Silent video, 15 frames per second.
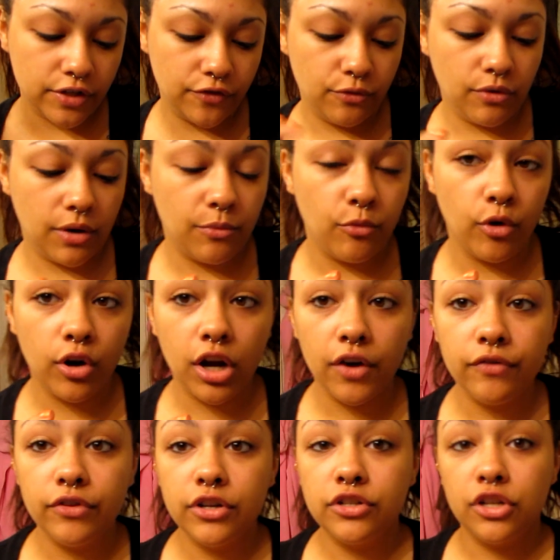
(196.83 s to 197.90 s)
If you want more
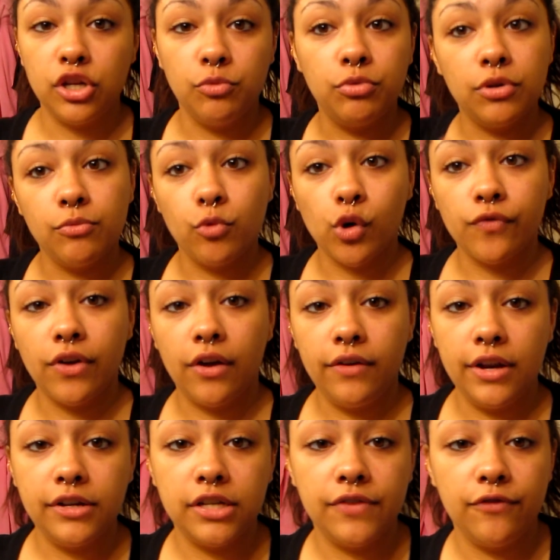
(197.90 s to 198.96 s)
coverage, then you put more
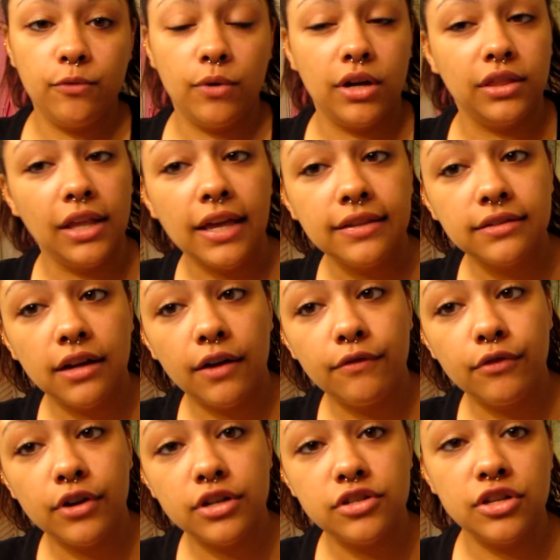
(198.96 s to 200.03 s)
foundation. If you want less
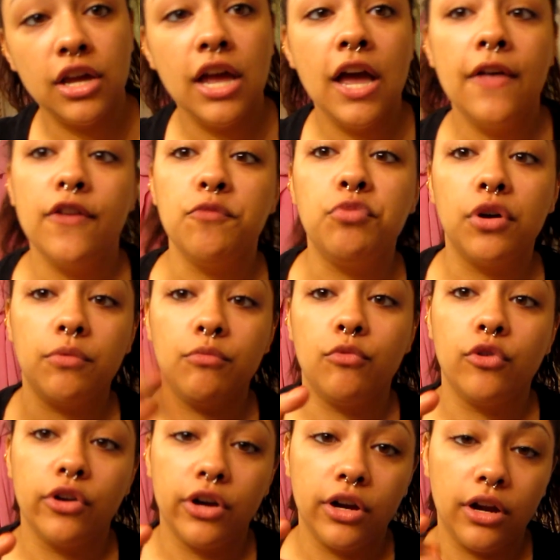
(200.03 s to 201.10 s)
coverage, you put
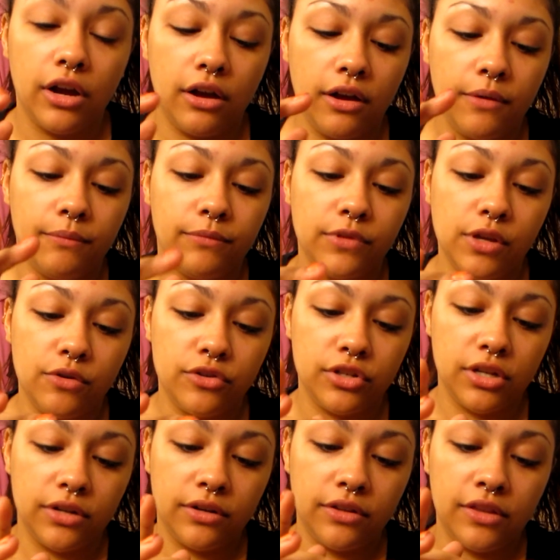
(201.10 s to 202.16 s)
more lotion.